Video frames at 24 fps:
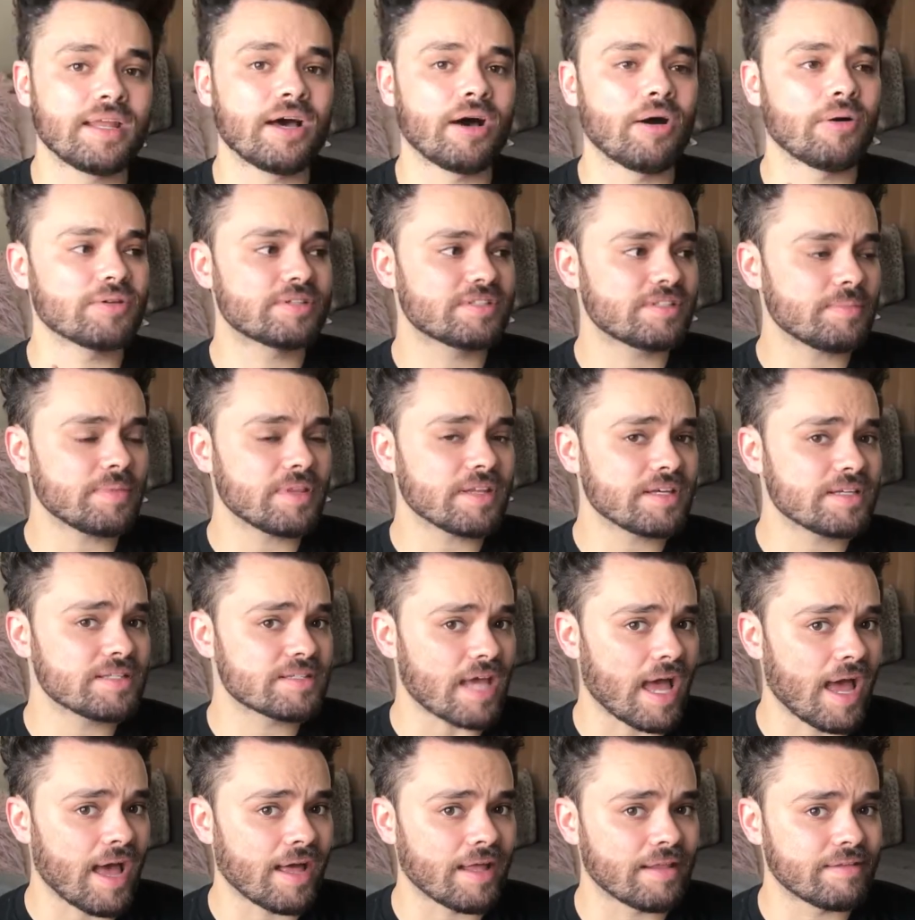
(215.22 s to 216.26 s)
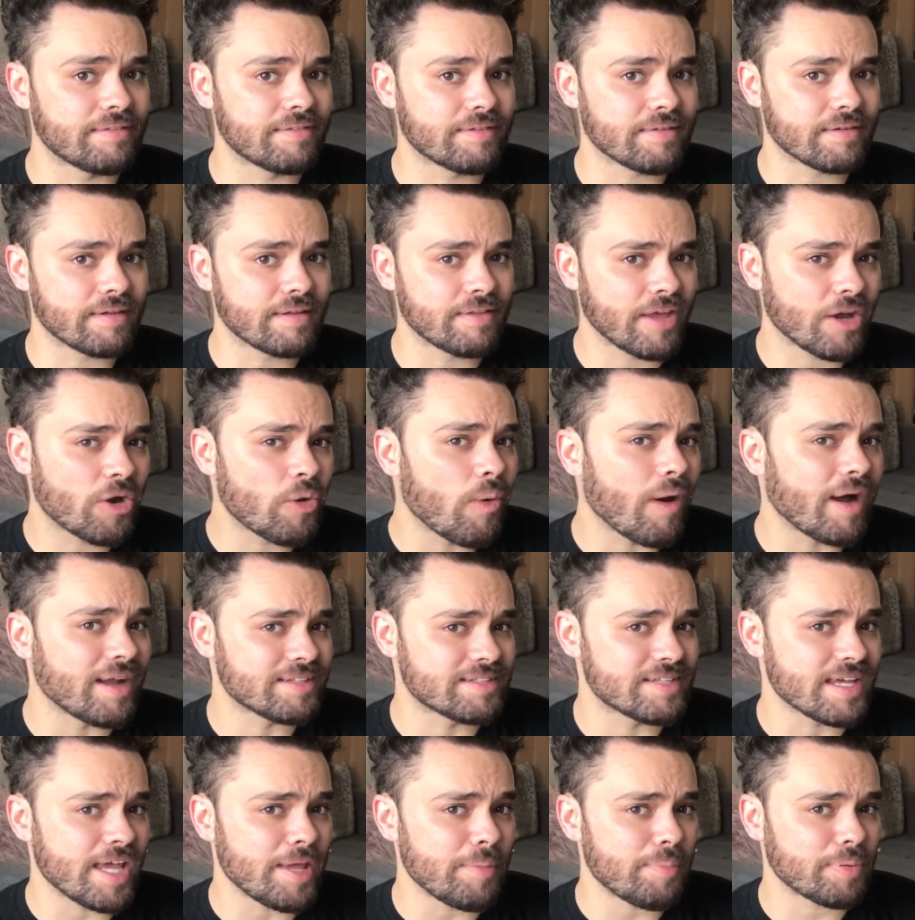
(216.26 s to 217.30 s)
Now, some of these ads, they're
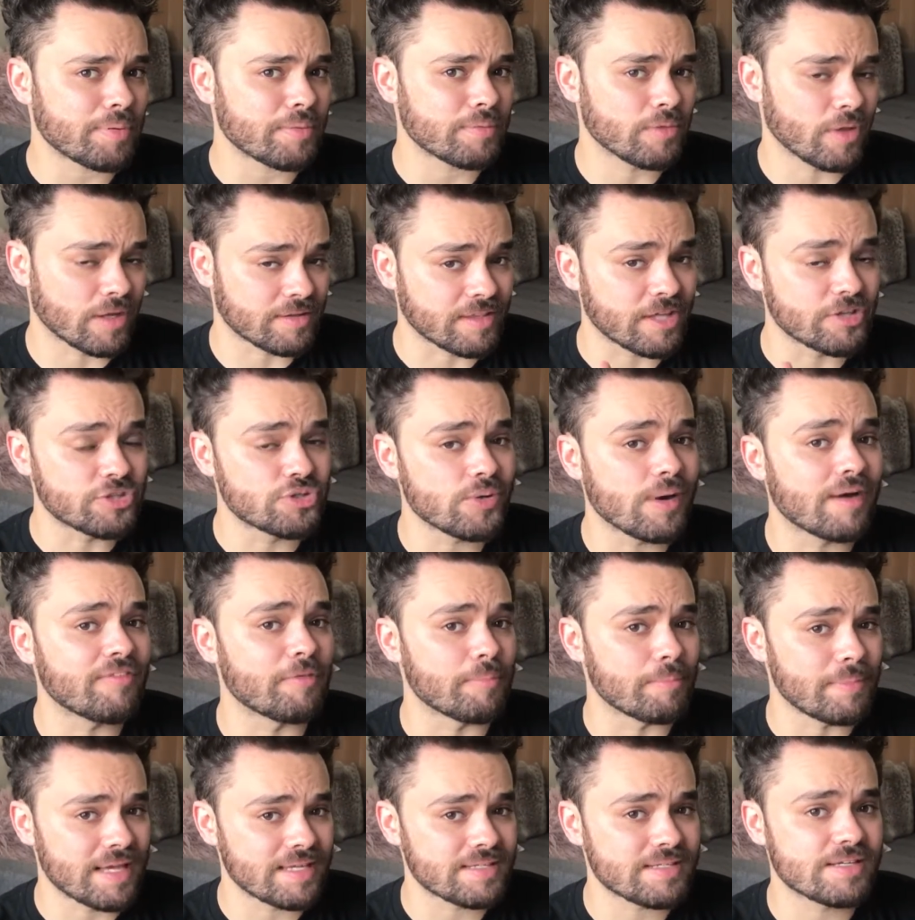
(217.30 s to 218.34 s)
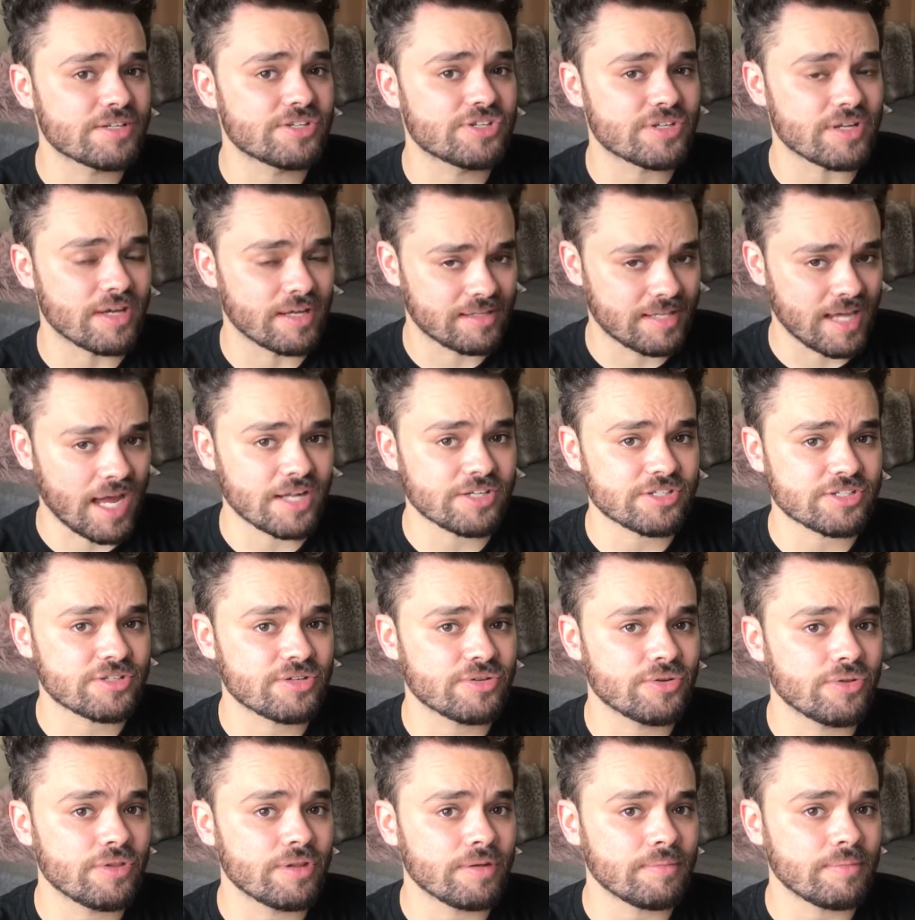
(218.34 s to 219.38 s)
quite deep. Like, they do have a message attached
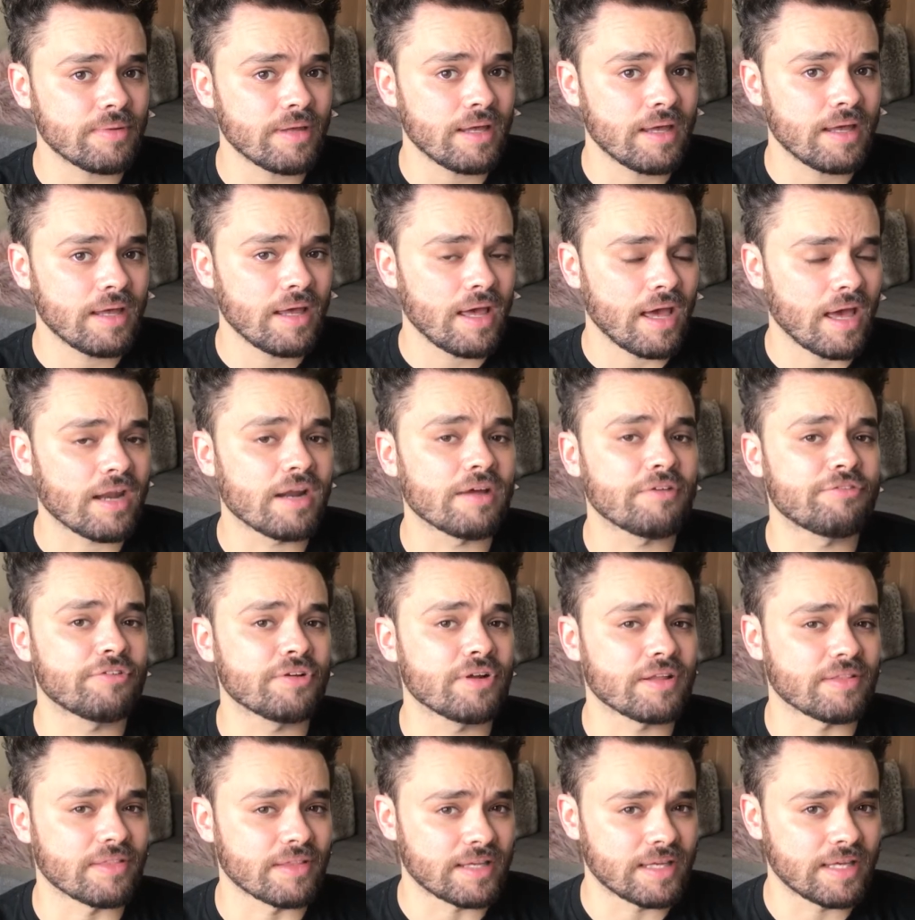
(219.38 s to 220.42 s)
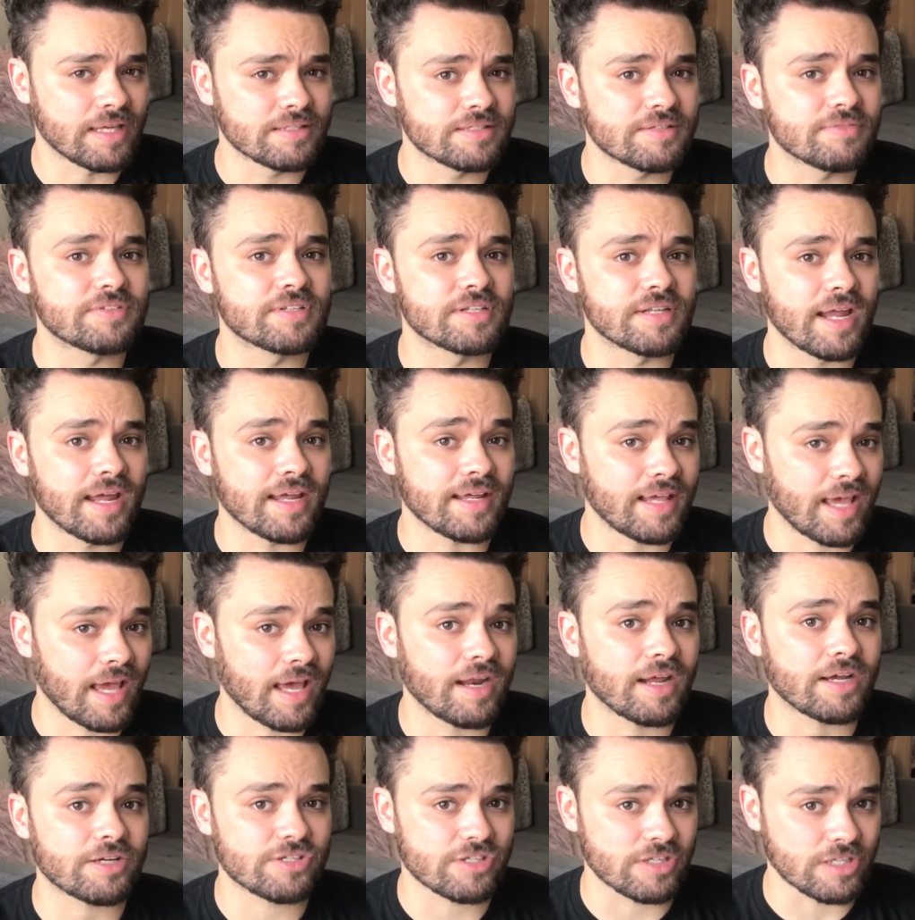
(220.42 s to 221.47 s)
to them, and I feel like the kids of today
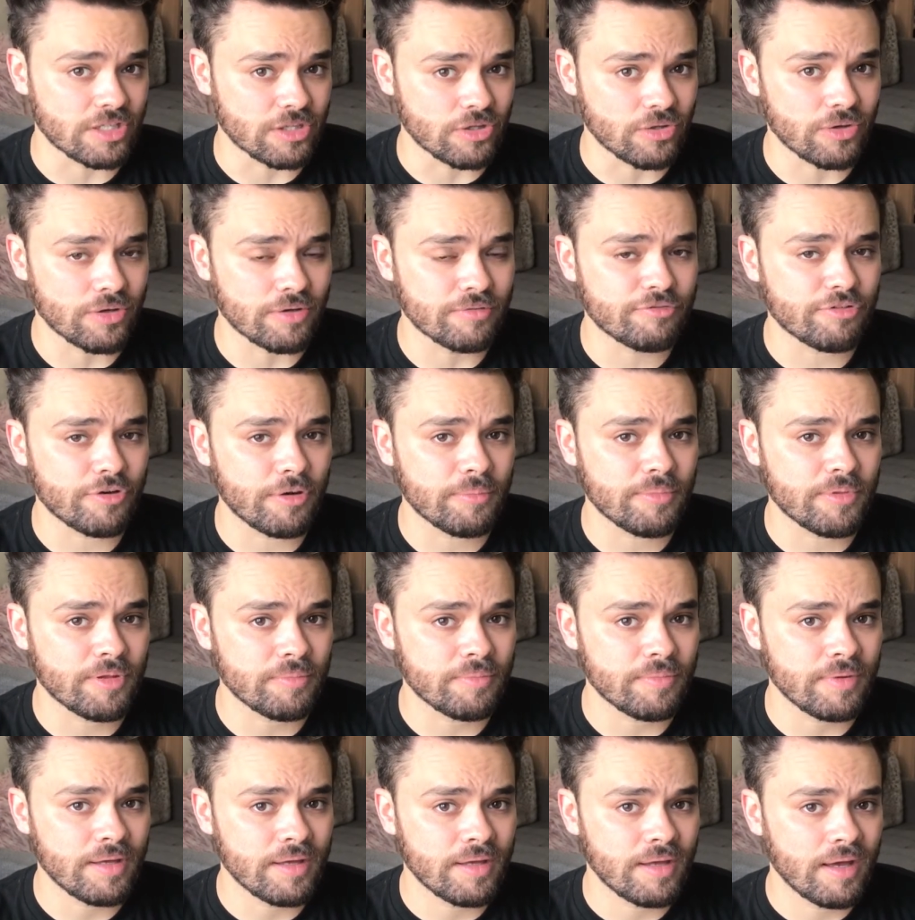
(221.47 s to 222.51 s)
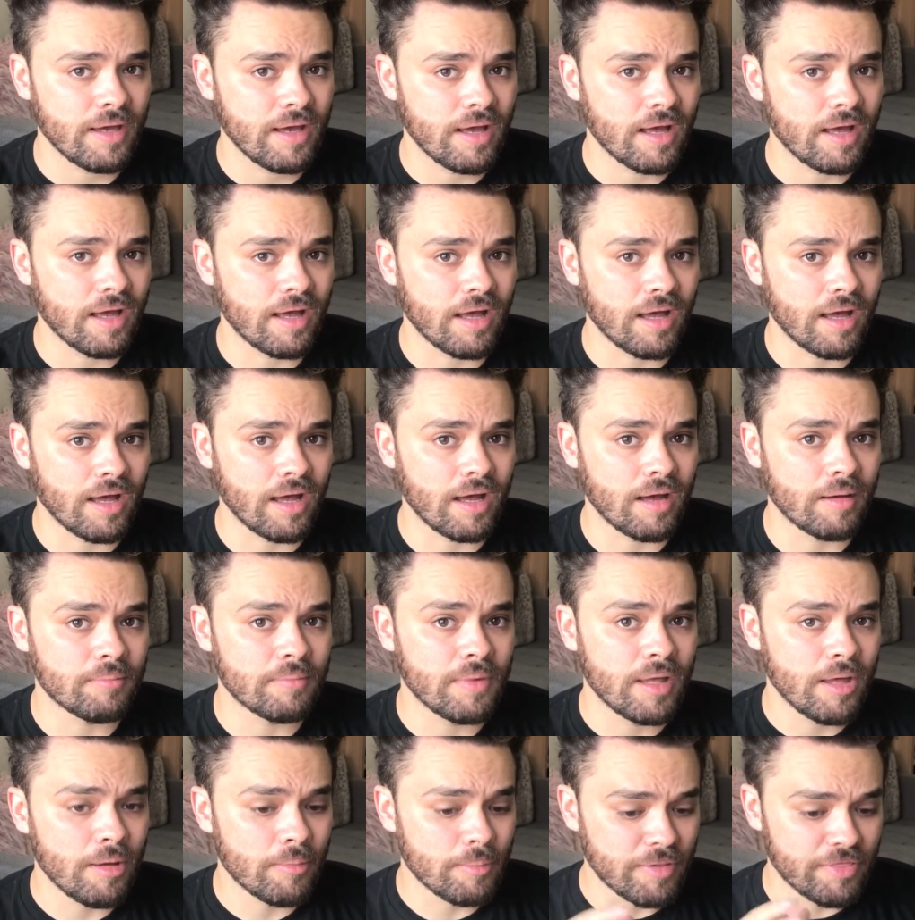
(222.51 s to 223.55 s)
can actually learn from them.
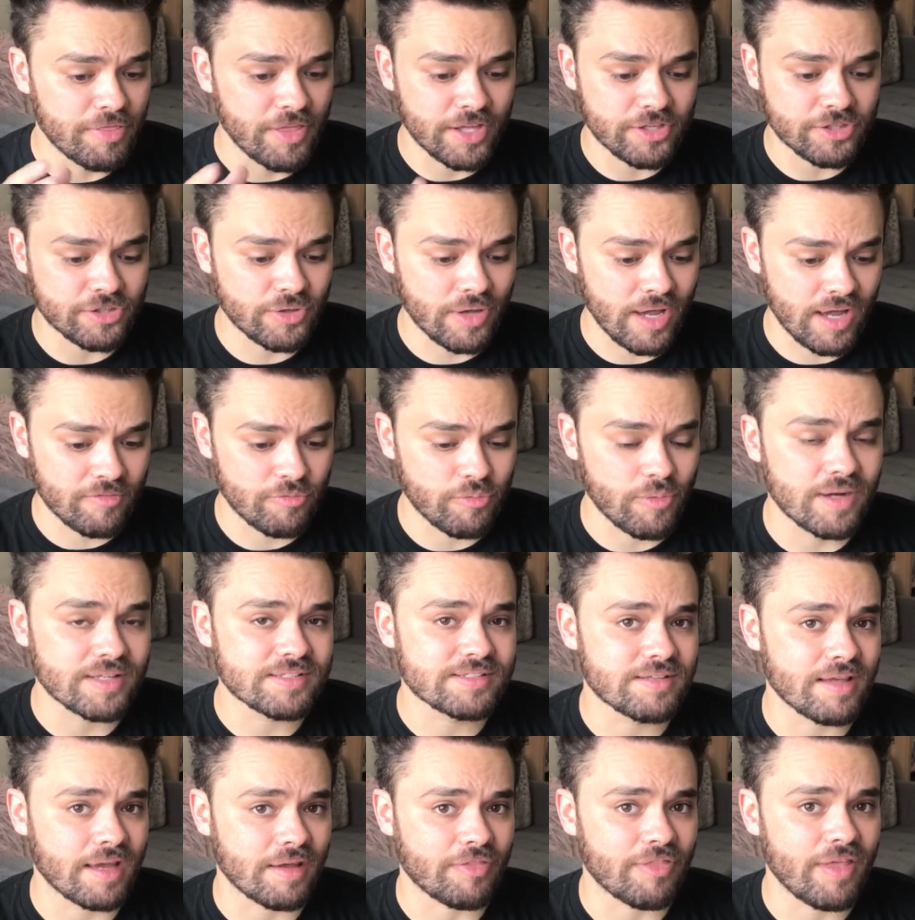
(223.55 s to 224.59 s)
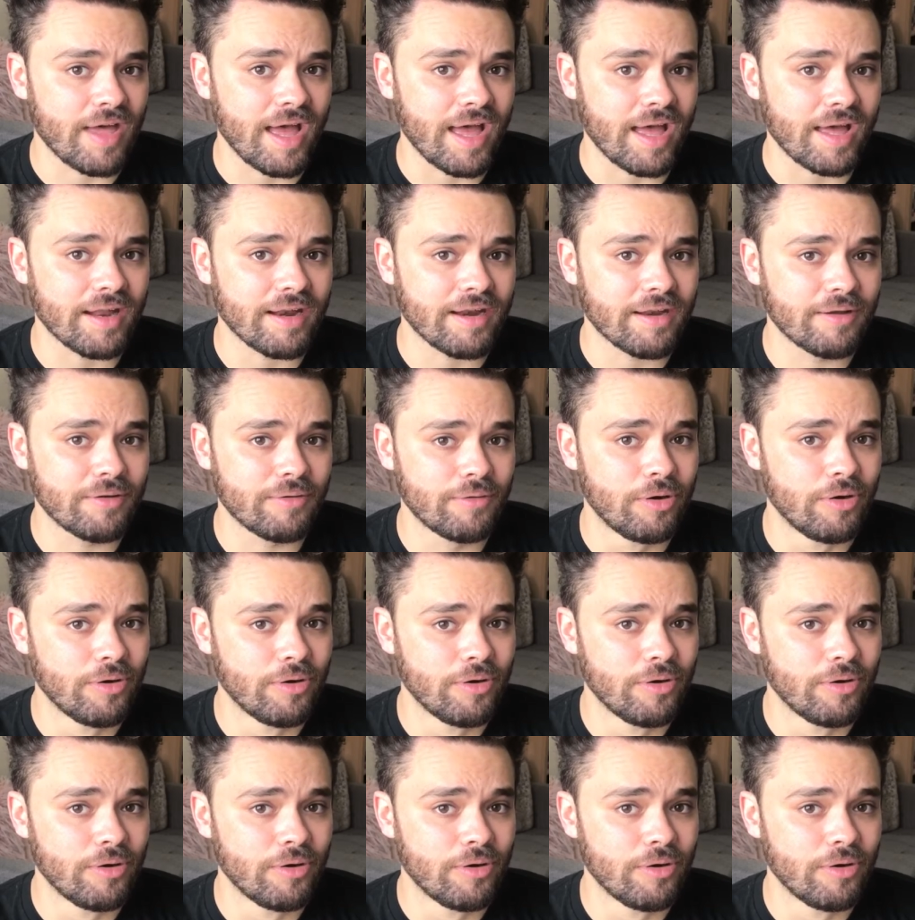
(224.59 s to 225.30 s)
Um, but then you have ones like that,